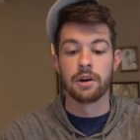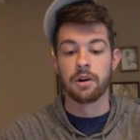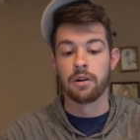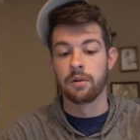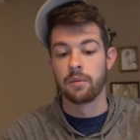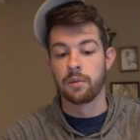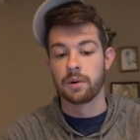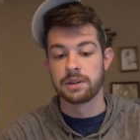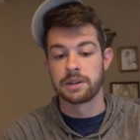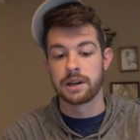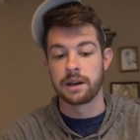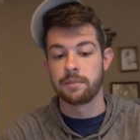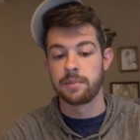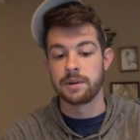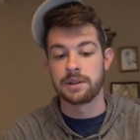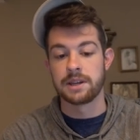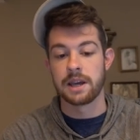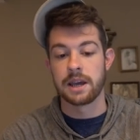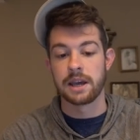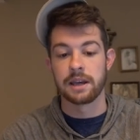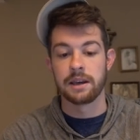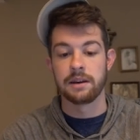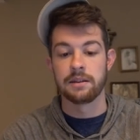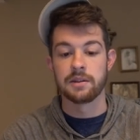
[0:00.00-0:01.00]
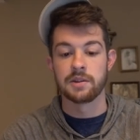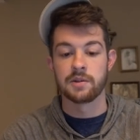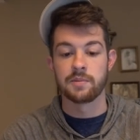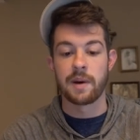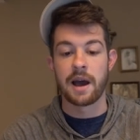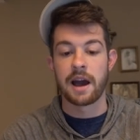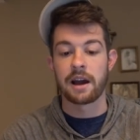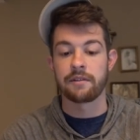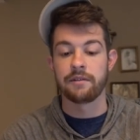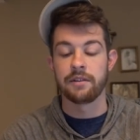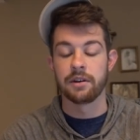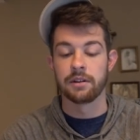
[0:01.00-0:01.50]
The only ones I'd be taking in this
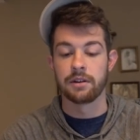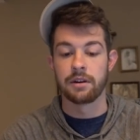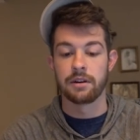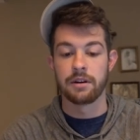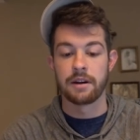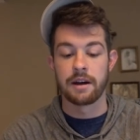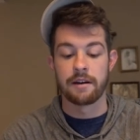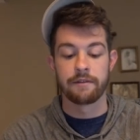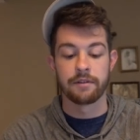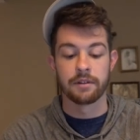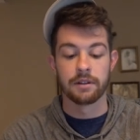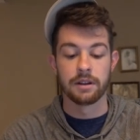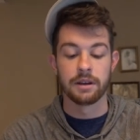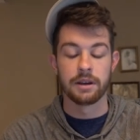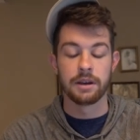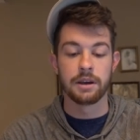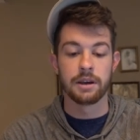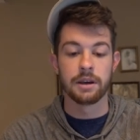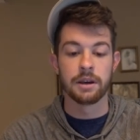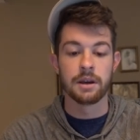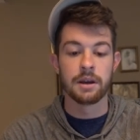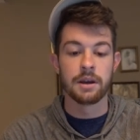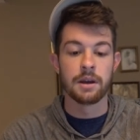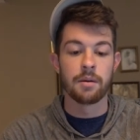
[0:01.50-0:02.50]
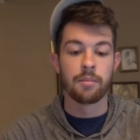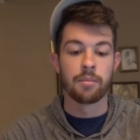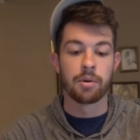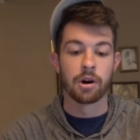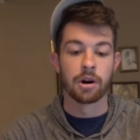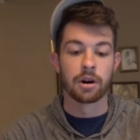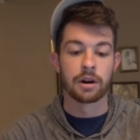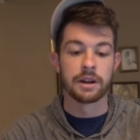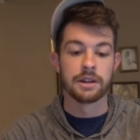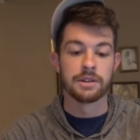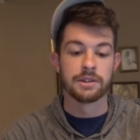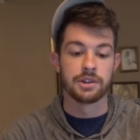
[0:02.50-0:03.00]
backfield are definitely
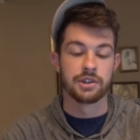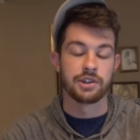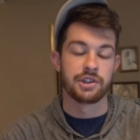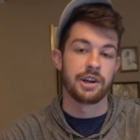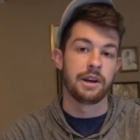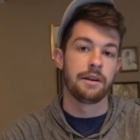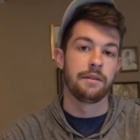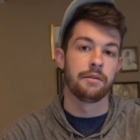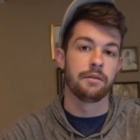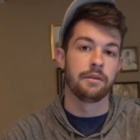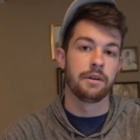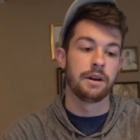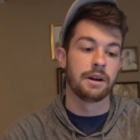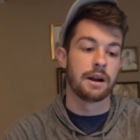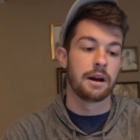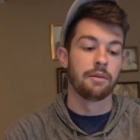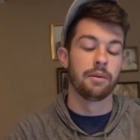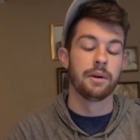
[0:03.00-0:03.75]
Perkins and Shane Vereen.